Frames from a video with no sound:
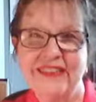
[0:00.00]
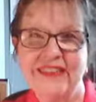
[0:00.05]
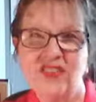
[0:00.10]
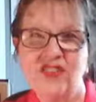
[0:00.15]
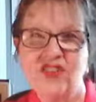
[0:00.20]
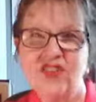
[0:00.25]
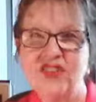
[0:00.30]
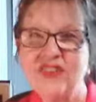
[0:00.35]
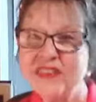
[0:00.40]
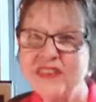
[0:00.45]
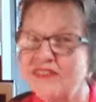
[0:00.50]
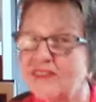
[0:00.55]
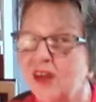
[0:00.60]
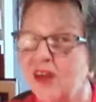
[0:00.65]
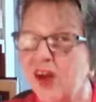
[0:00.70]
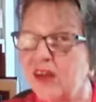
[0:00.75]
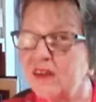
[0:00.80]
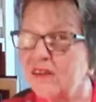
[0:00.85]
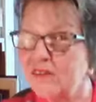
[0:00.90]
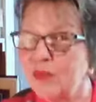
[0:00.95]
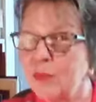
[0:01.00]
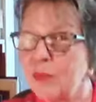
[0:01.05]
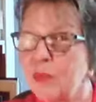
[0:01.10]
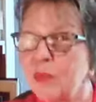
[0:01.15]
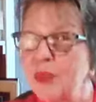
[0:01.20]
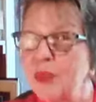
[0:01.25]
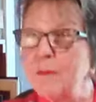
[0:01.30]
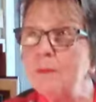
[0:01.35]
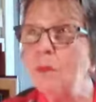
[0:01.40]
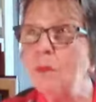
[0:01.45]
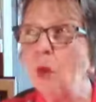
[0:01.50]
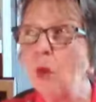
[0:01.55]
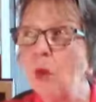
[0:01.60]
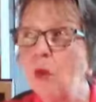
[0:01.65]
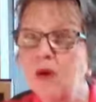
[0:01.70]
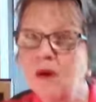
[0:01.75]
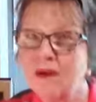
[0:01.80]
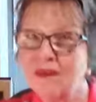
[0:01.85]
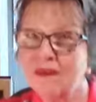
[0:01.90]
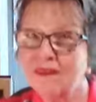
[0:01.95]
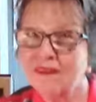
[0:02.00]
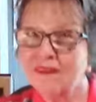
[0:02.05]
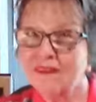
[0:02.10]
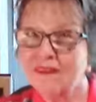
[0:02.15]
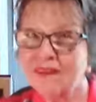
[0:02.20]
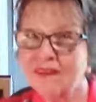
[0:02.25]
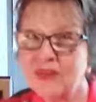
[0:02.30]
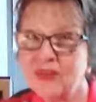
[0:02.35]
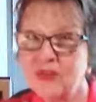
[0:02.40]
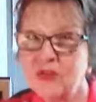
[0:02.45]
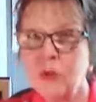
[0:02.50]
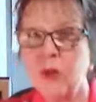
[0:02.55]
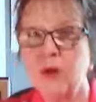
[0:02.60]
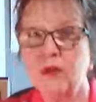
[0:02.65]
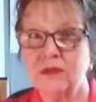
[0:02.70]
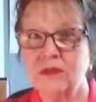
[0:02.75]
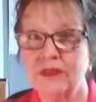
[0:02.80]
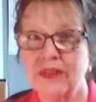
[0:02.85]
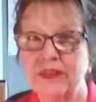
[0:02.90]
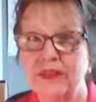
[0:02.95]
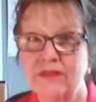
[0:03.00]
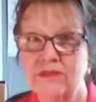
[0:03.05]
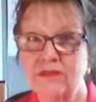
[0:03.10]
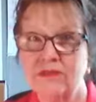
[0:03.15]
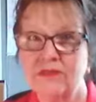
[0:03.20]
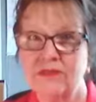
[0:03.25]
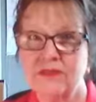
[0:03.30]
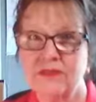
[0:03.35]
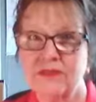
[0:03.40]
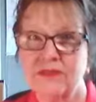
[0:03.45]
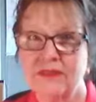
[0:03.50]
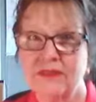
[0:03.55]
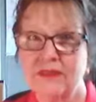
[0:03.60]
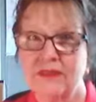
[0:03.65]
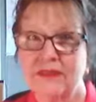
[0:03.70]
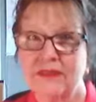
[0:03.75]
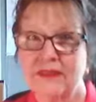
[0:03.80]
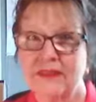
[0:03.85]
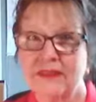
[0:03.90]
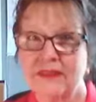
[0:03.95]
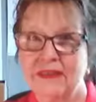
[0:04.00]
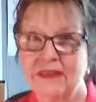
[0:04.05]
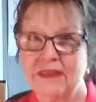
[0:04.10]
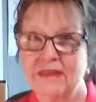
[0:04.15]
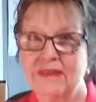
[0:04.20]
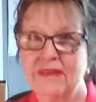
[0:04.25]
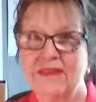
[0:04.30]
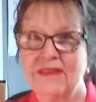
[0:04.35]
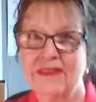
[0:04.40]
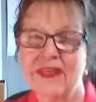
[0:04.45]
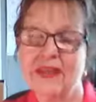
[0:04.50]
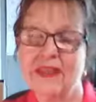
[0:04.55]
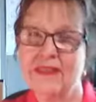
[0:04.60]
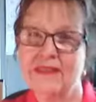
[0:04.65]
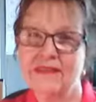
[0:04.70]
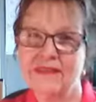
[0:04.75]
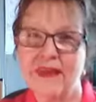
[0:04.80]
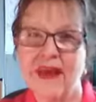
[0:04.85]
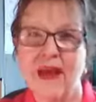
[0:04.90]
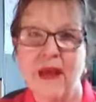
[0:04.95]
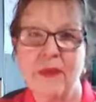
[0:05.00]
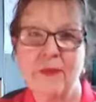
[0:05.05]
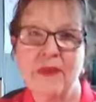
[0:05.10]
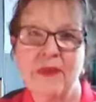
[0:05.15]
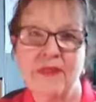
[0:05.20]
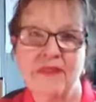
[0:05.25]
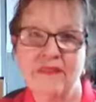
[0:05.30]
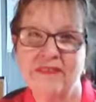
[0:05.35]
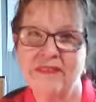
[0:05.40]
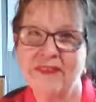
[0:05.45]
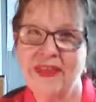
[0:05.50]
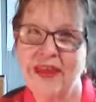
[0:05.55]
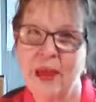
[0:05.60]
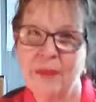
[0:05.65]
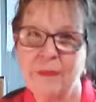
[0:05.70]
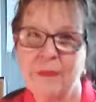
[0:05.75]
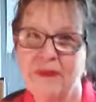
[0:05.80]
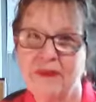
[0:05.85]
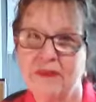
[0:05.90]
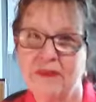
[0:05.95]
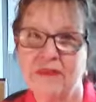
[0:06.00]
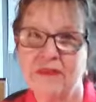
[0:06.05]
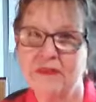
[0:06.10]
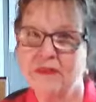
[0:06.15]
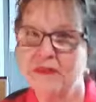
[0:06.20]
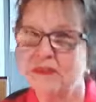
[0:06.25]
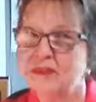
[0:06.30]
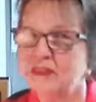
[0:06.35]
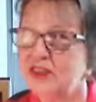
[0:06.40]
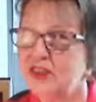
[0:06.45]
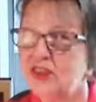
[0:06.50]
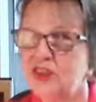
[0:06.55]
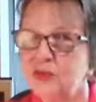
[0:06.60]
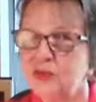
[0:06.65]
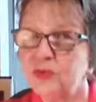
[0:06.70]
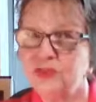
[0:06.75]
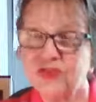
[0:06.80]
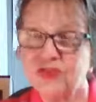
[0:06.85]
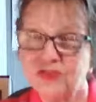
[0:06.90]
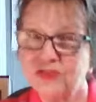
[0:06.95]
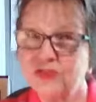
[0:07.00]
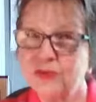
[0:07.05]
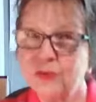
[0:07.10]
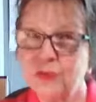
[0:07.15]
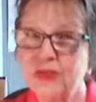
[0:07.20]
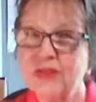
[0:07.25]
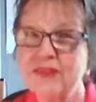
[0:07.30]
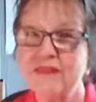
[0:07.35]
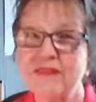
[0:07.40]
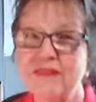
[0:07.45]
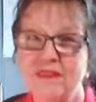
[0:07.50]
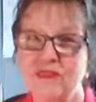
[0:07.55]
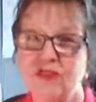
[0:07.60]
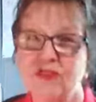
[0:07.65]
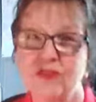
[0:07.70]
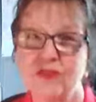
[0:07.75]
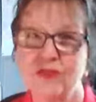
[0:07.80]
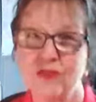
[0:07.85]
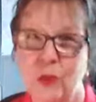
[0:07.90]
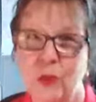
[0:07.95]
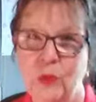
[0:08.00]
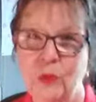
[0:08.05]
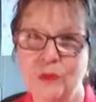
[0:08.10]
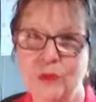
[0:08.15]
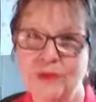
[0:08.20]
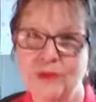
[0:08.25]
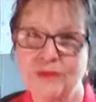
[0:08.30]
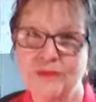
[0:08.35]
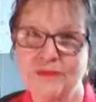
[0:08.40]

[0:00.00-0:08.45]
She saw something more to her life. See, at the time that this happened, she was just 26 years old.